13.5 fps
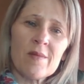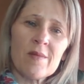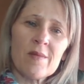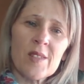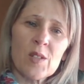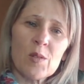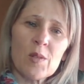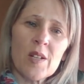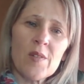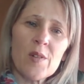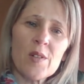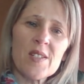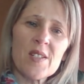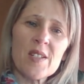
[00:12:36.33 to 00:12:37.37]
Whatever
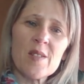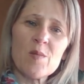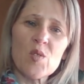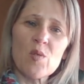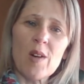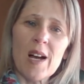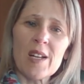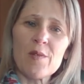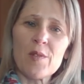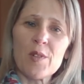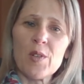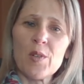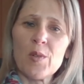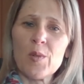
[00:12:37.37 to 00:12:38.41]
seems right for
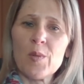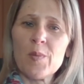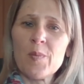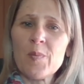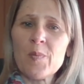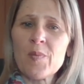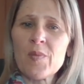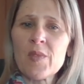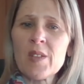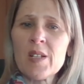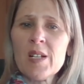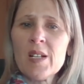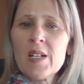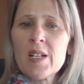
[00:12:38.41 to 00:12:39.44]
you.
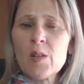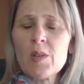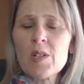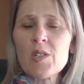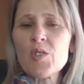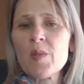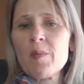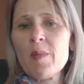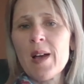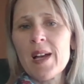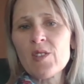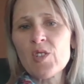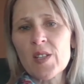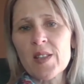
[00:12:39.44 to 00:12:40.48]
And I want you to
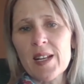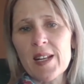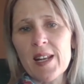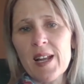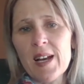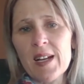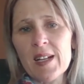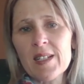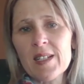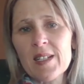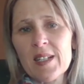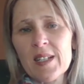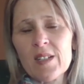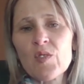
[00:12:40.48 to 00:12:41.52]
imagine that light
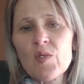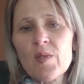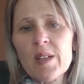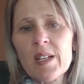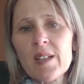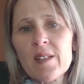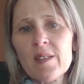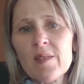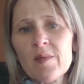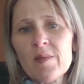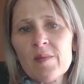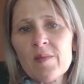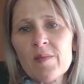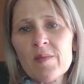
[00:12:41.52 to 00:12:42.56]
entering in
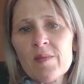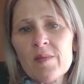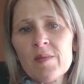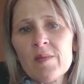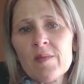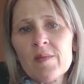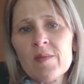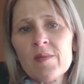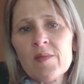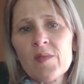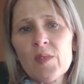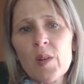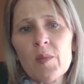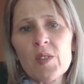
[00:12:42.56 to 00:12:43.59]

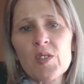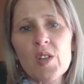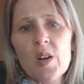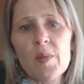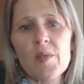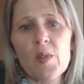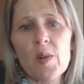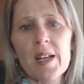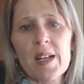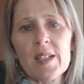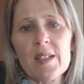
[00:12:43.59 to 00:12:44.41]
from the top of your head